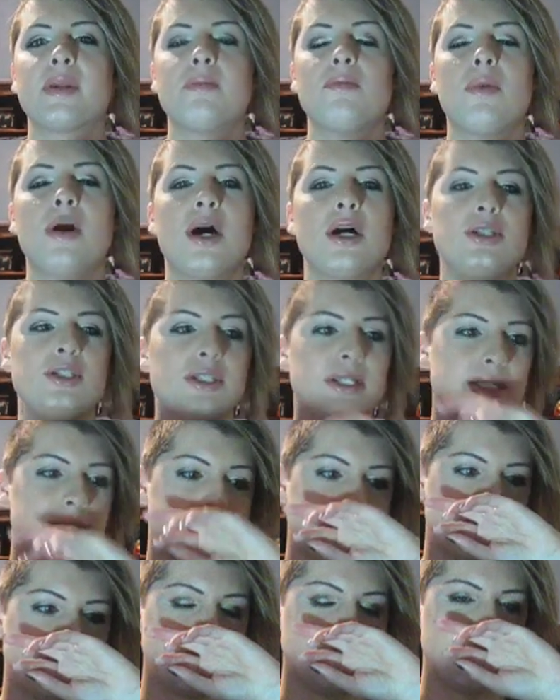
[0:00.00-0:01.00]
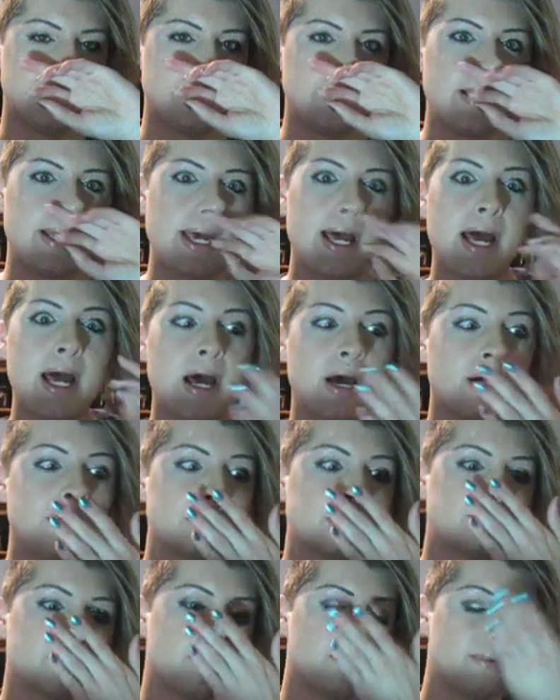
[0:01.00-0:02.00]
Marge's
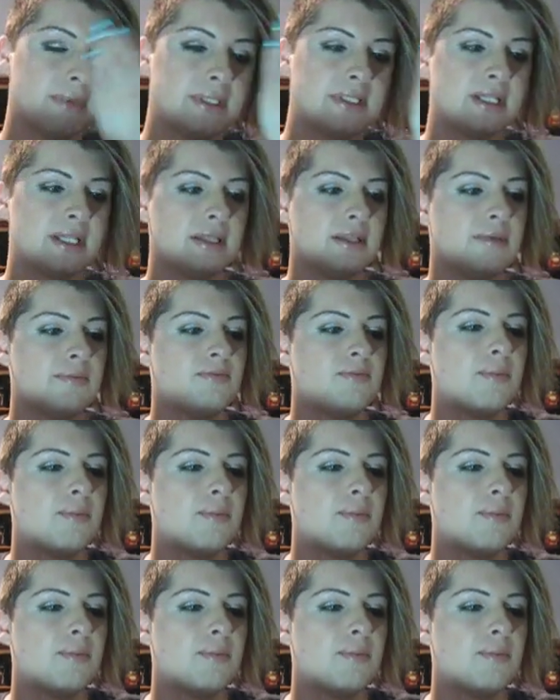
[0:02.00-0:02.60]
house when we did the